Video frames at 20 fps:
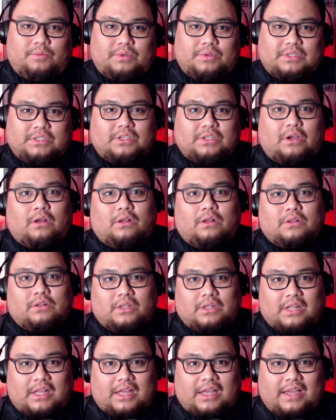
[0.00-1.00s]
We saw it a
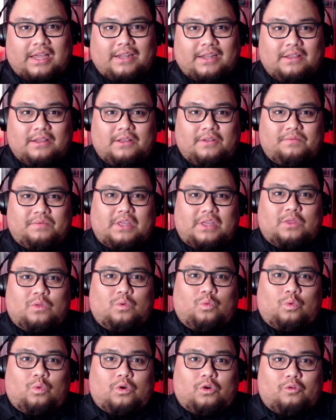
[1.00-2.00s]
lot in The
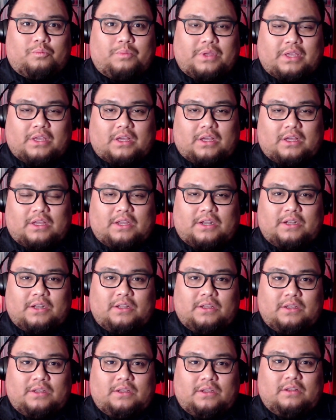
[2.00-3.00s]
World Beyond.
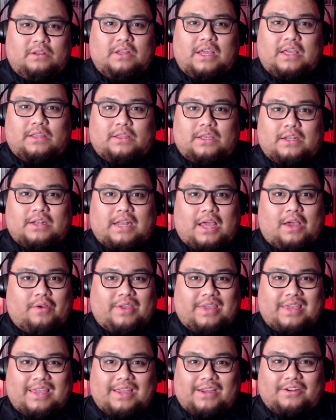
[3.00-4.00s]
And then now
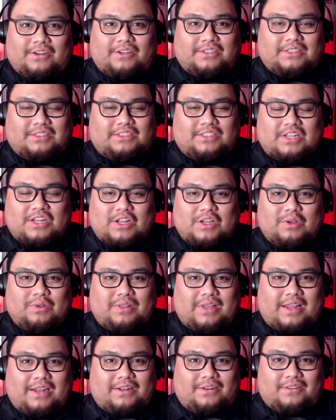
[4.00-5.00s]
here, just to know
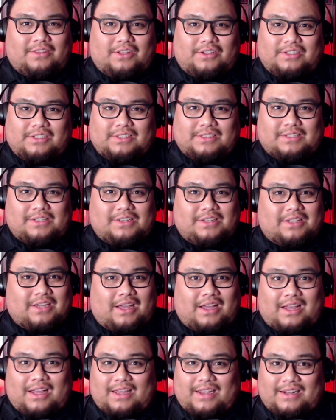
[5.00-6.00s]
that they're just
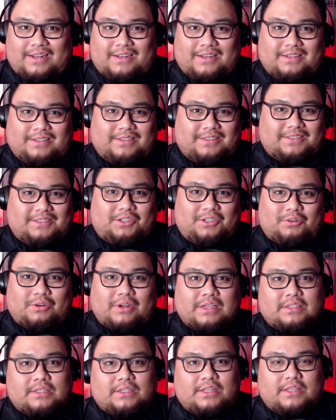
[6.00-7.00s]
gone.
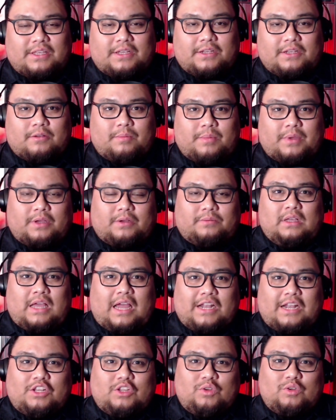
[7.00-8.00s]
Crazy to think about.
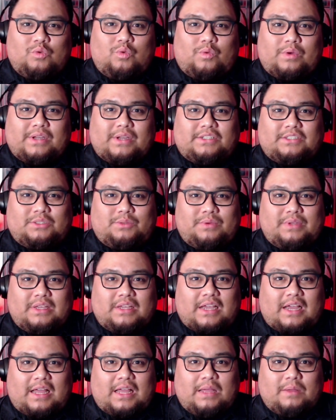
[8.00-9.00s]
I do wish we
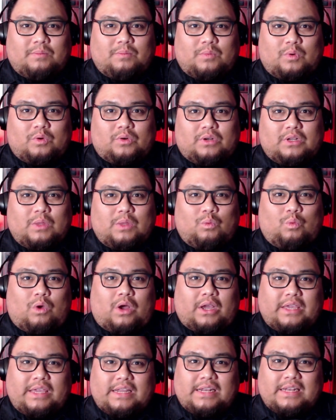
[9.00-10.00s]
got more of the
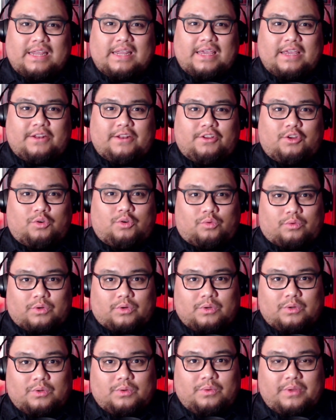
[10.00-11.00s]
Walking Dead
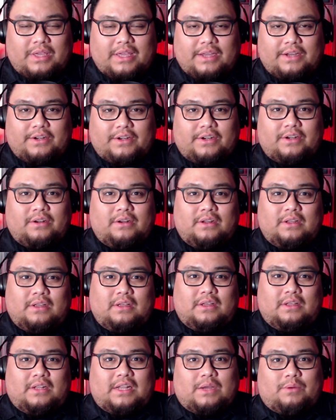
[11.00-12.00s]
crew here.
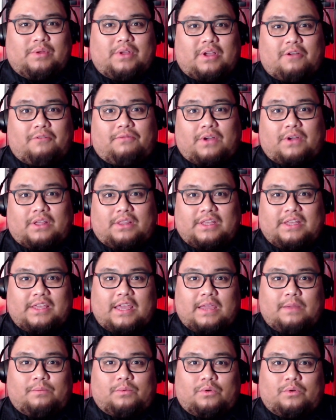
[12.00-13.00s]
Like, we got Father
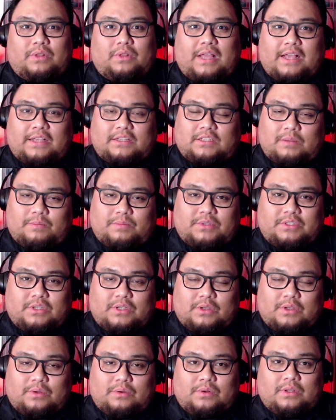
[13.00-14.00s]
Gabriel last
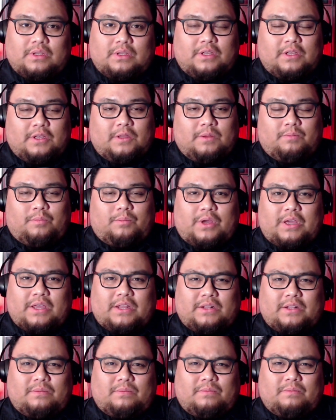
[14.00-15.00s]
episode, but
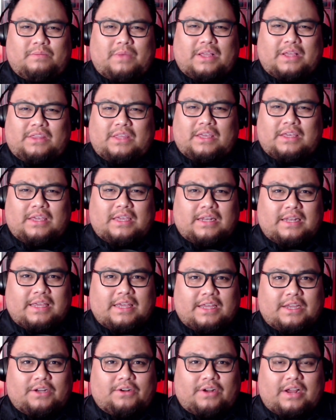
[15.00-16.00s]
my thinking
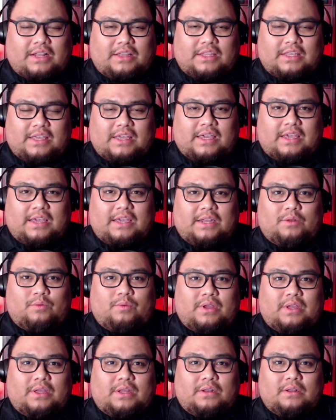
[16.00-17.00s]
here at the end
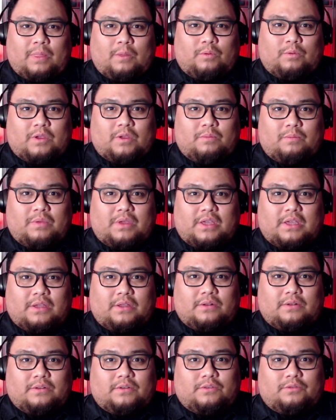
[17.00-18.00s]
when we meet
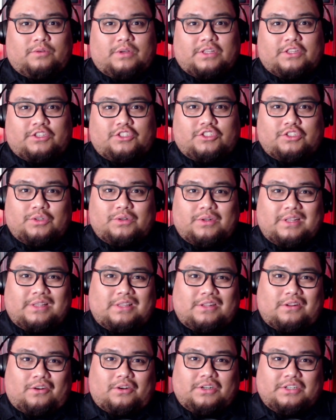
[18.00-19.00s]
with Judith
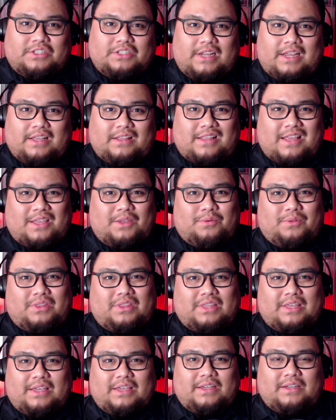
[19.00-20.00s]
and RJ, that you would
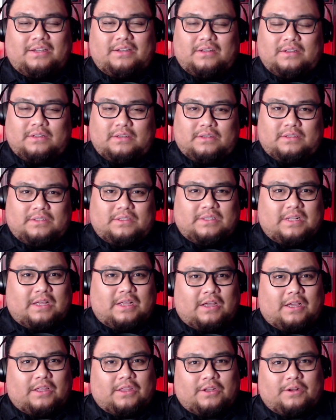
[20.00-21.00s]
think
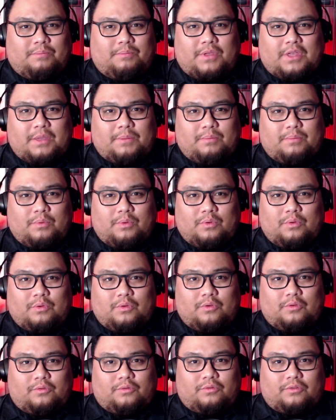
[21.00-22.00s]
other
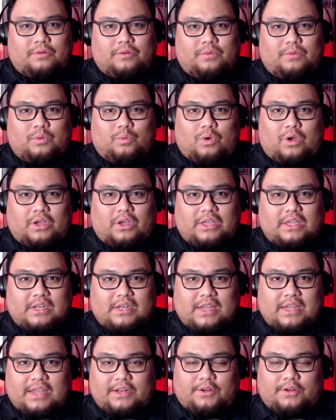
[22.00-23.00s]
people from the Walking
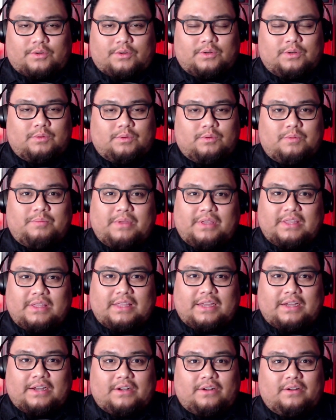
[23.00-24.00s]
Dead crew would be
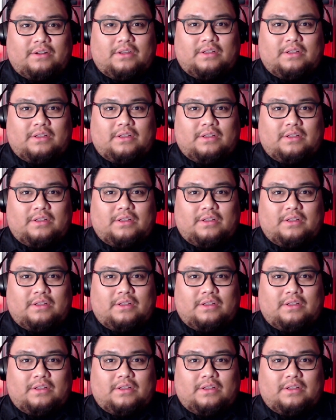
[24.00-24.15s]
there.